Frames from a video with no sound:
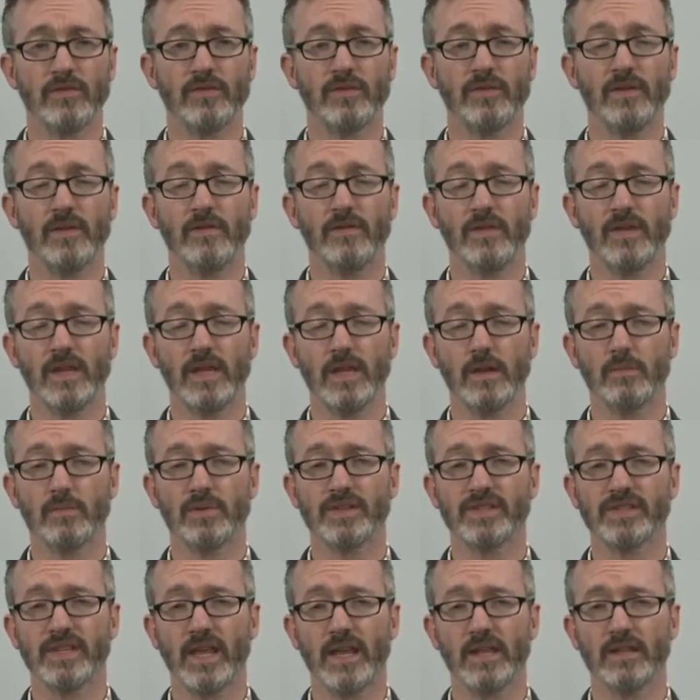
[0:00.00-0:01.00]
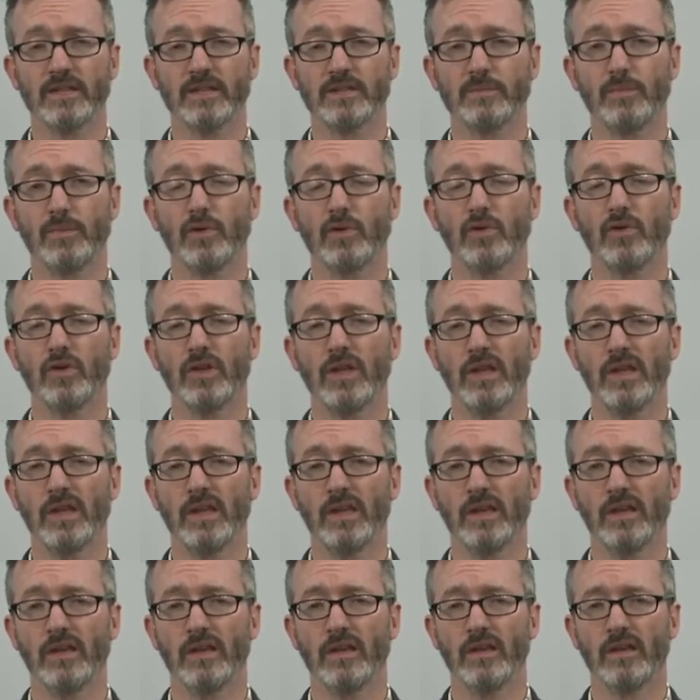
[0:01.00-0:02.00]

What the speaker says: 15% per year.